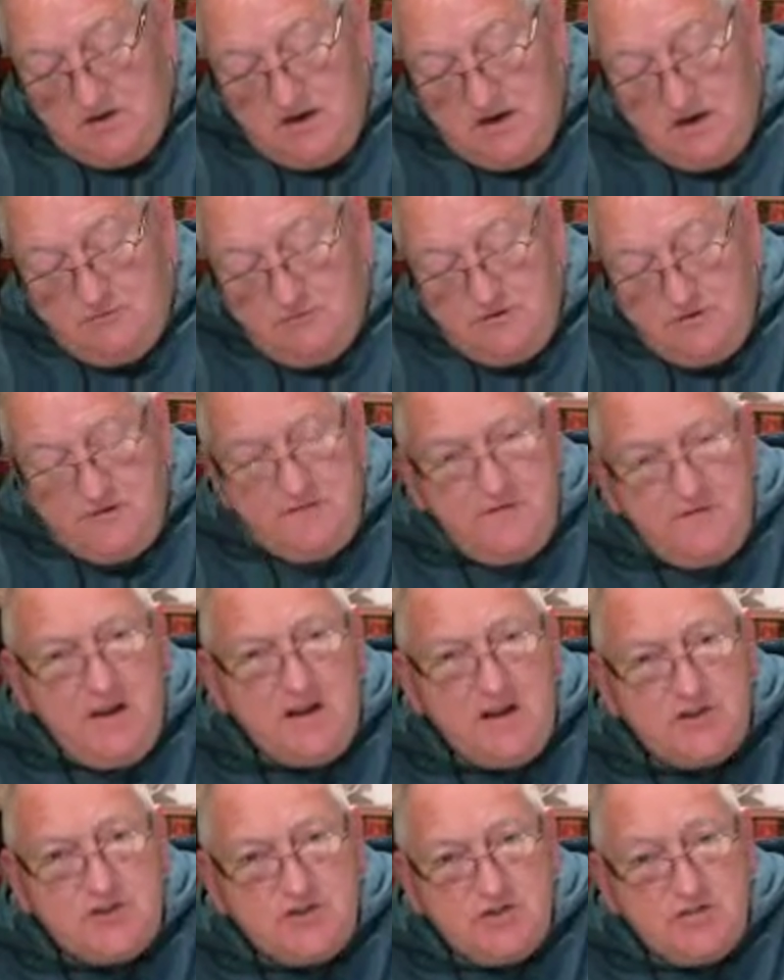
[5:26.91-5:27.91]
a
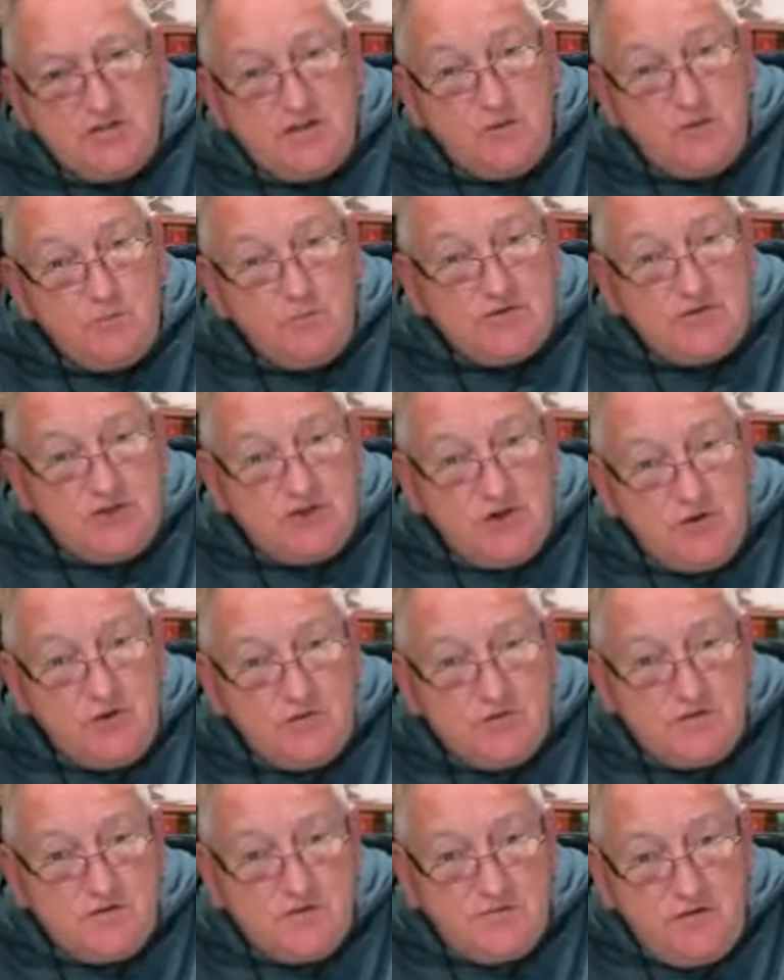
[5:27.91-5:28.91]
reflection that was
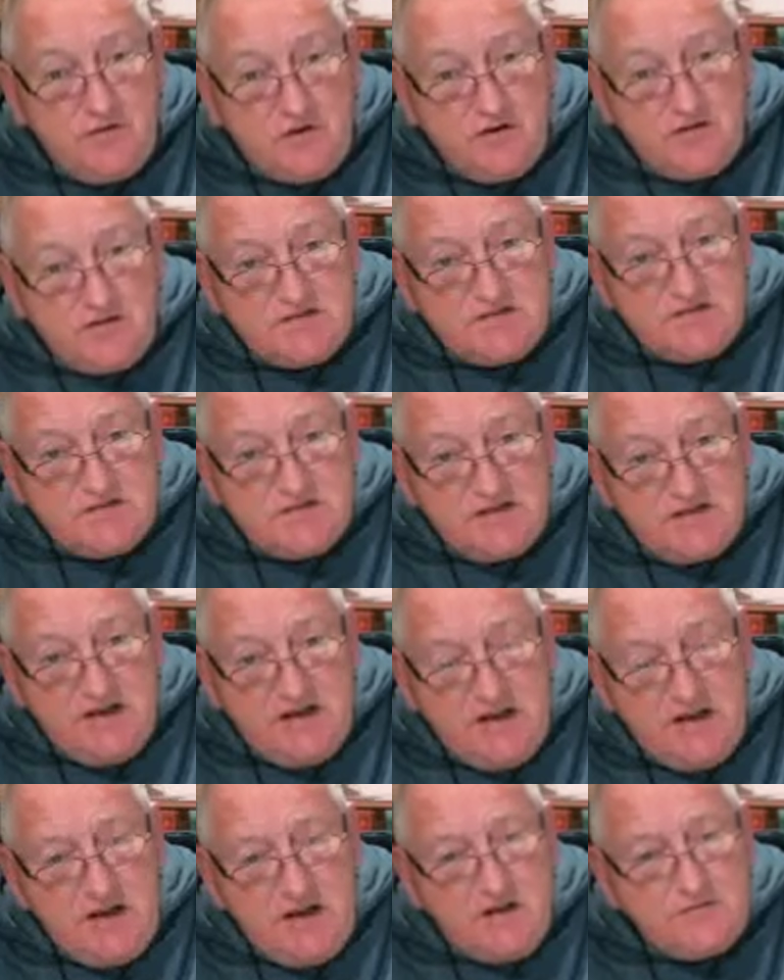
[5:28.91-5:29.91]
chosen for us
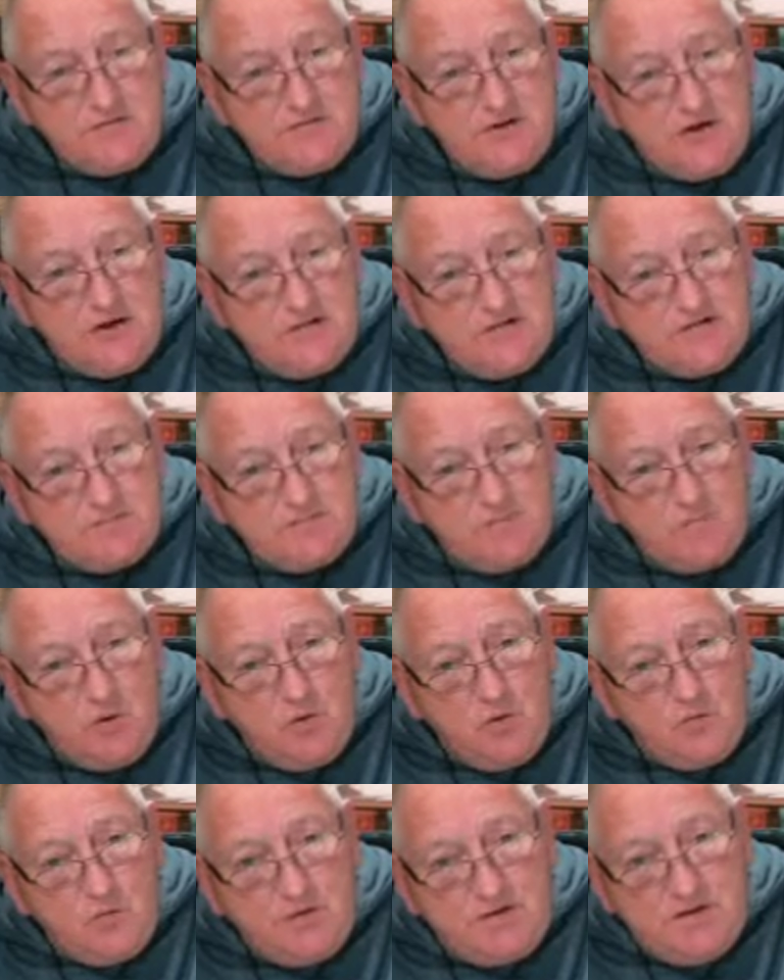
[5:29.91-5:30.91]
today after I
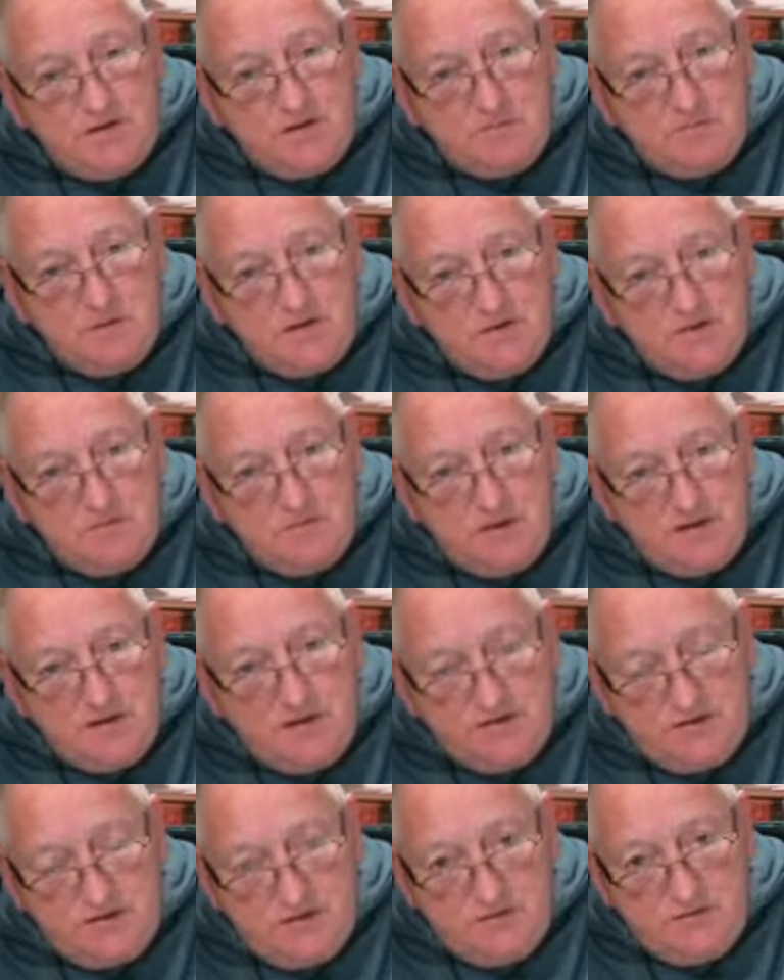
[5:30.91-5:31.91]
spoke with dear brother
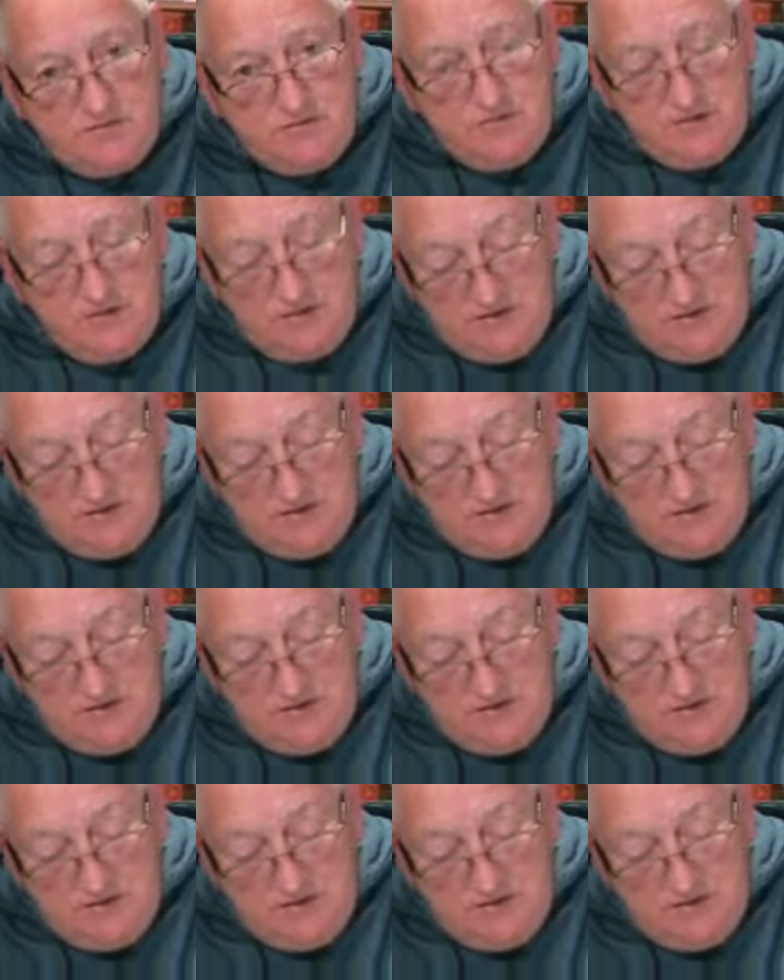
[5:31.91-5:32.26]
Matthew.